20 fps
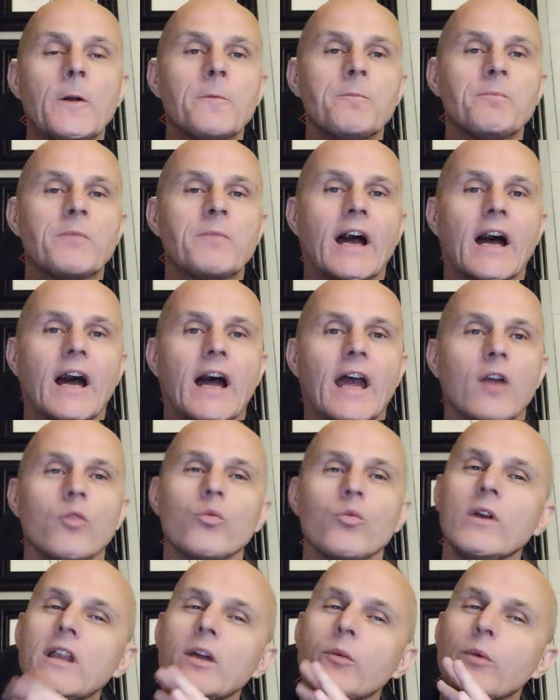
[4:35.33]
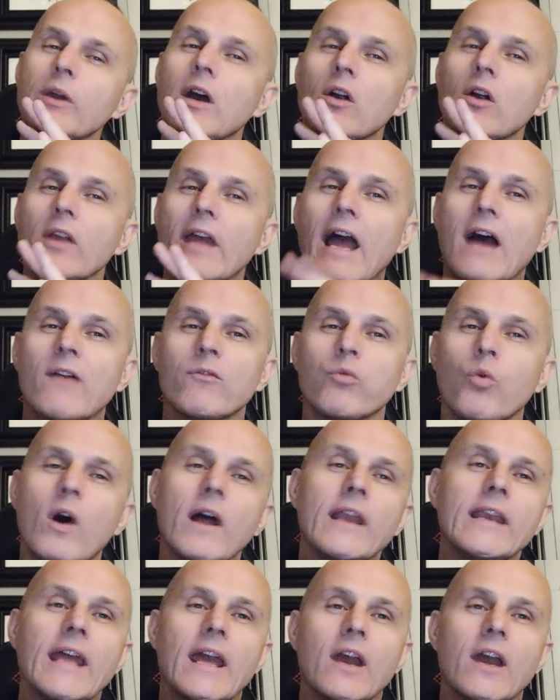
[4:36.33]
Uh, and really, we only have
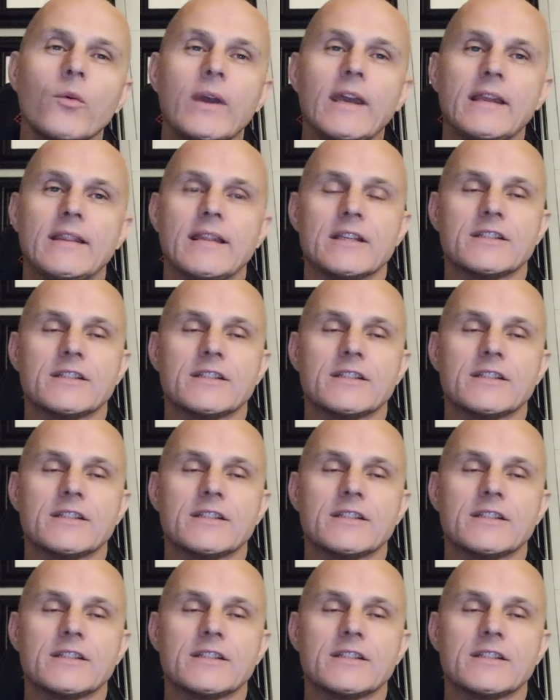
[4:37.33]
one day a week